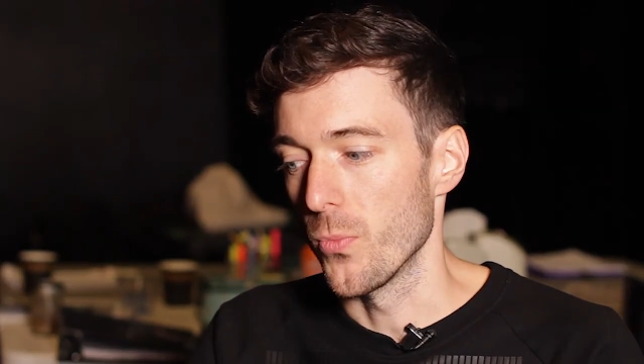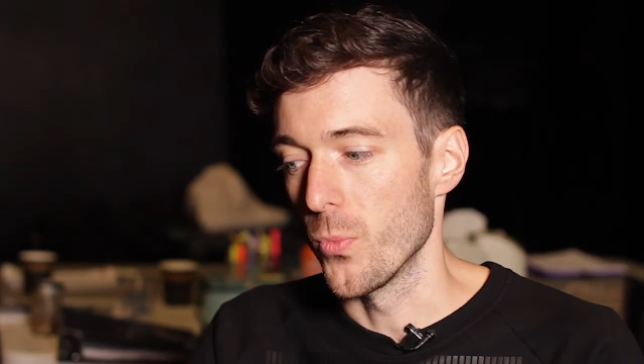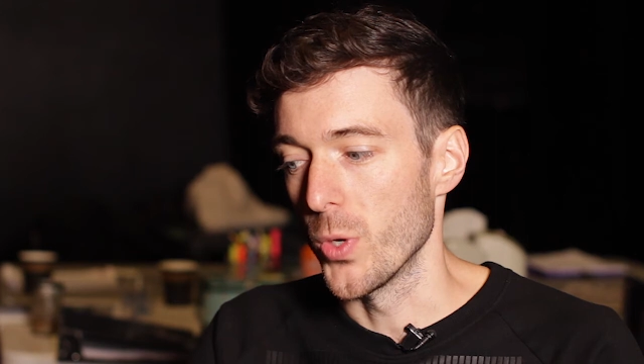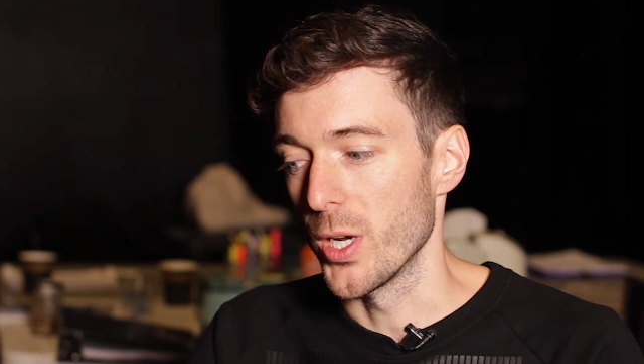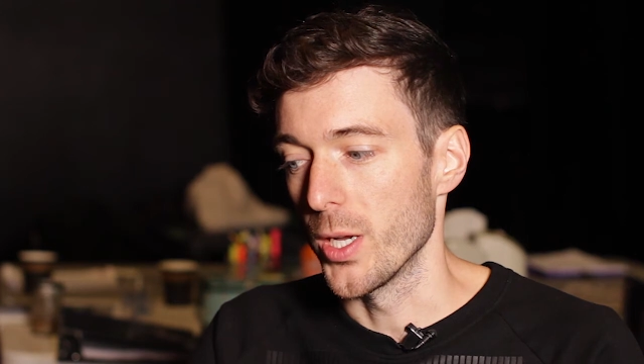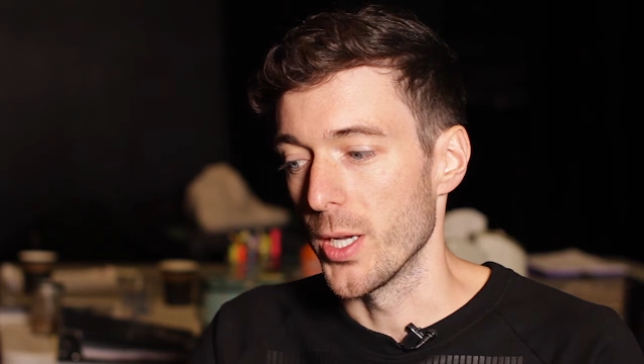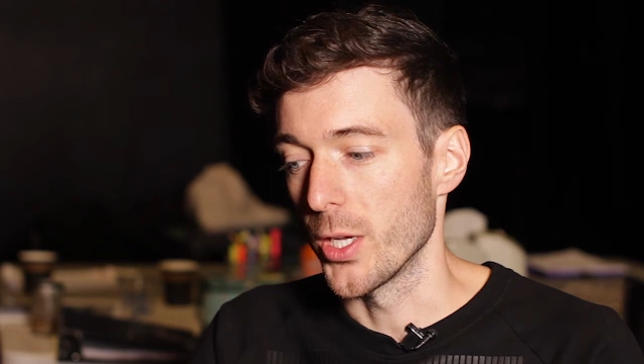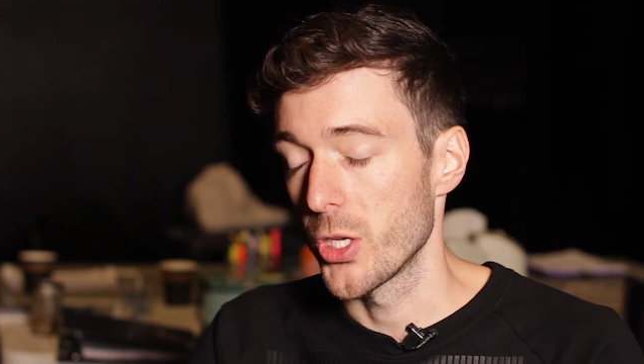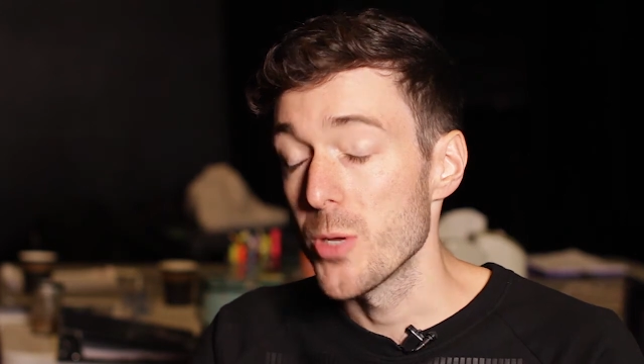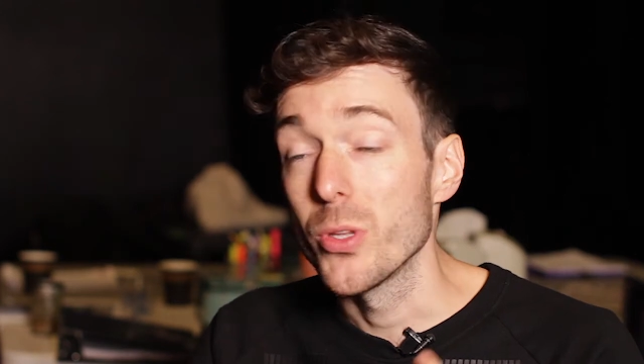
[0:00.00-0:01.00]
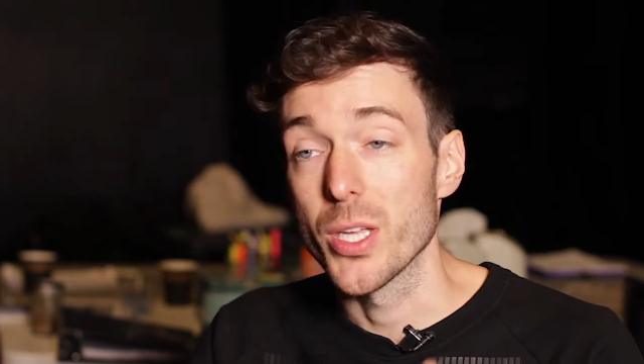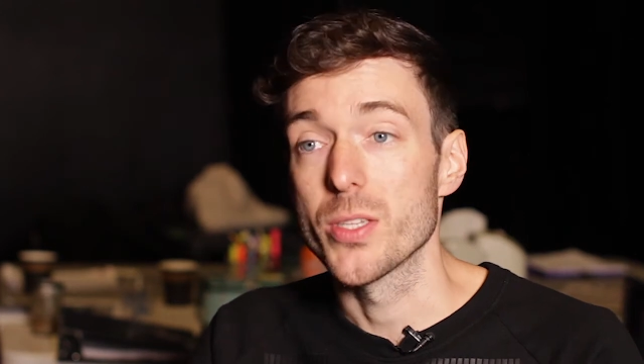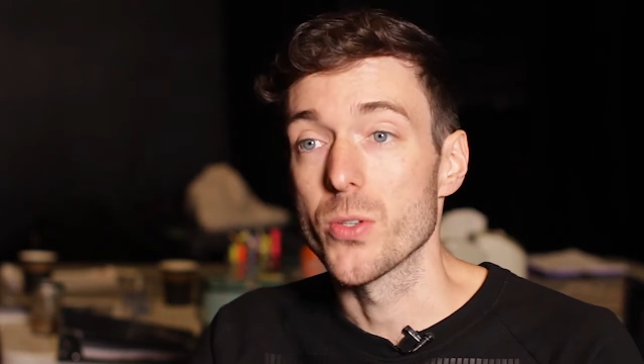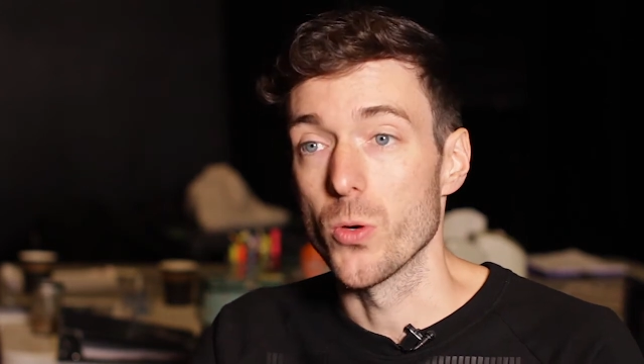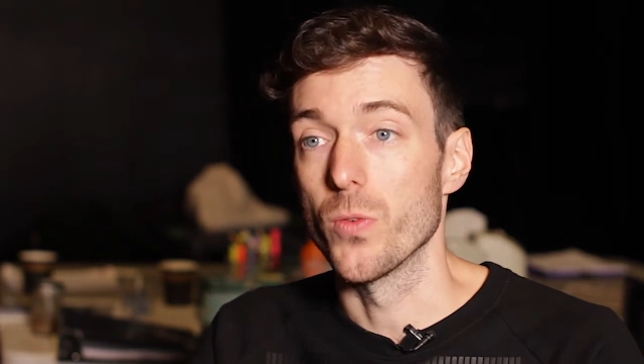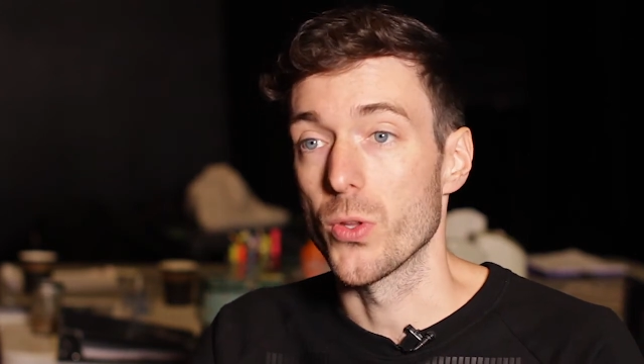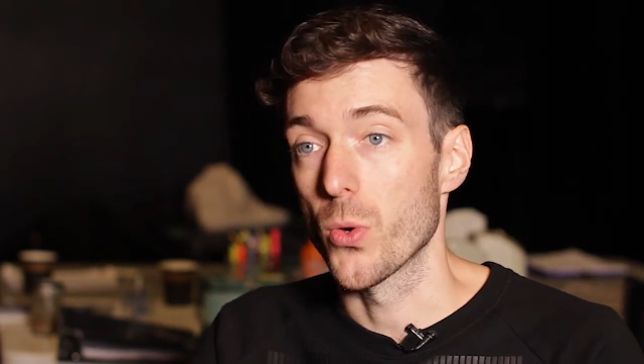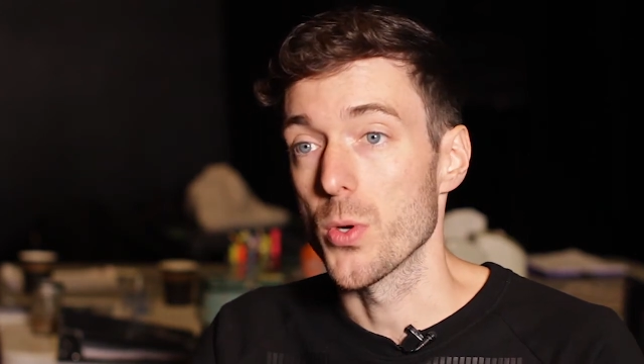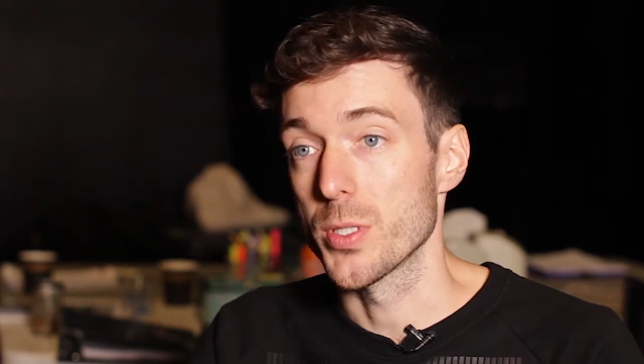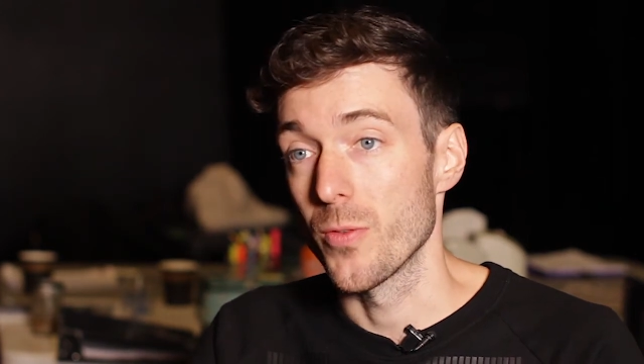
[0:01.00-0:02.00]
what accumulates over the
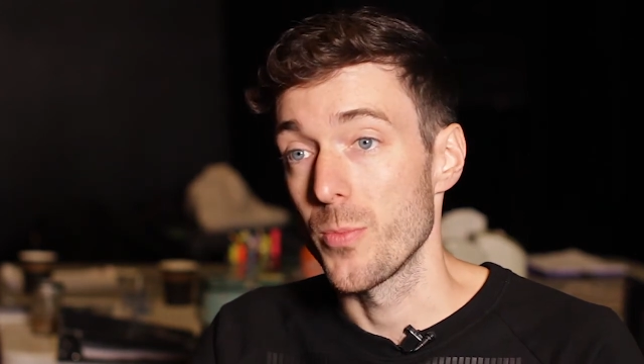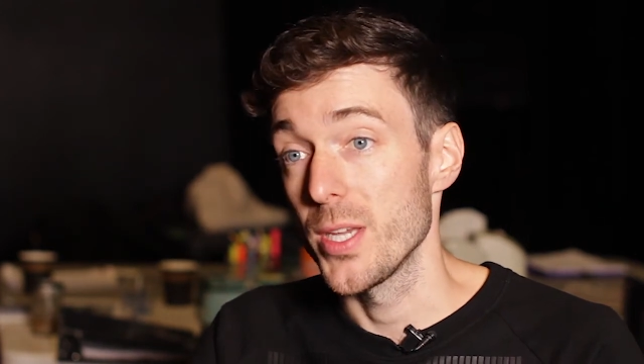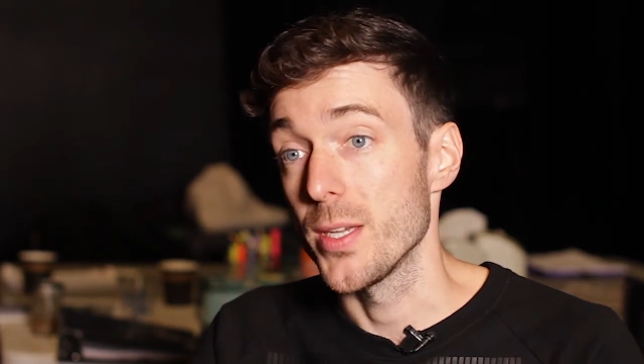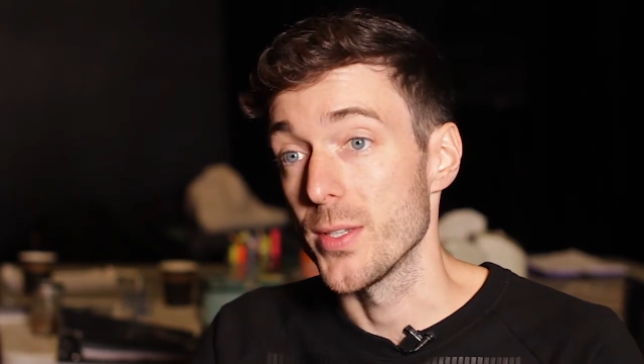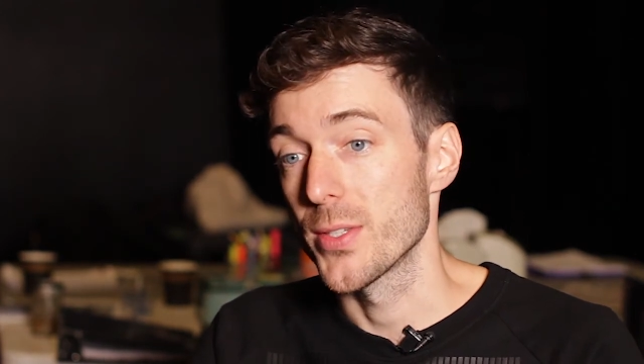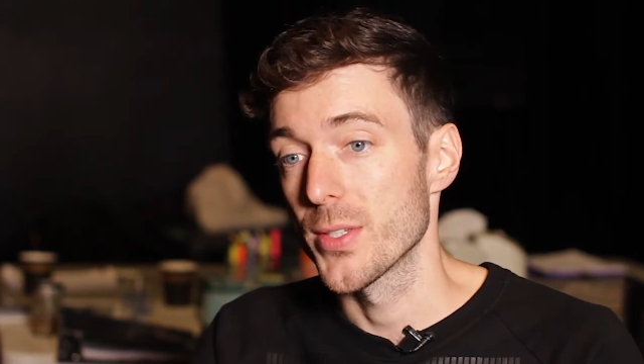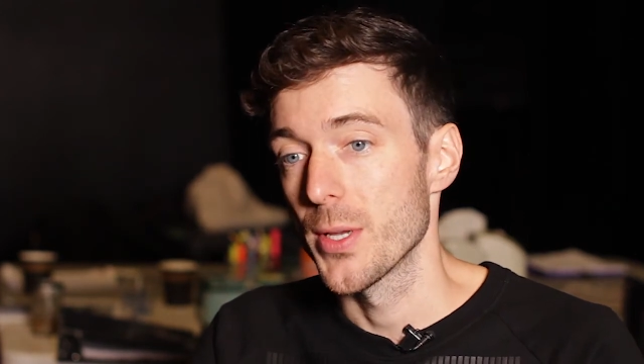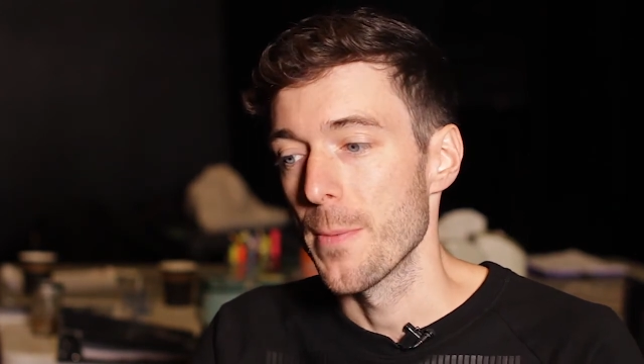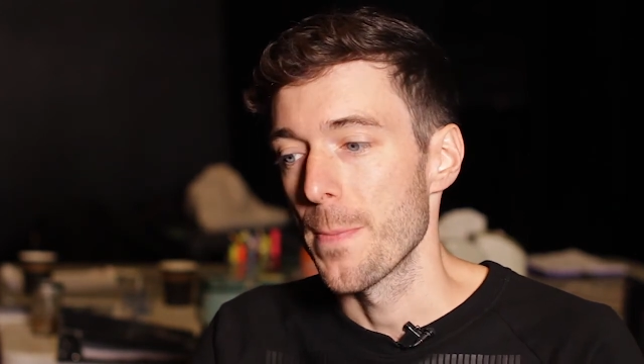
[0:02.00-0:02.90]
course of the piece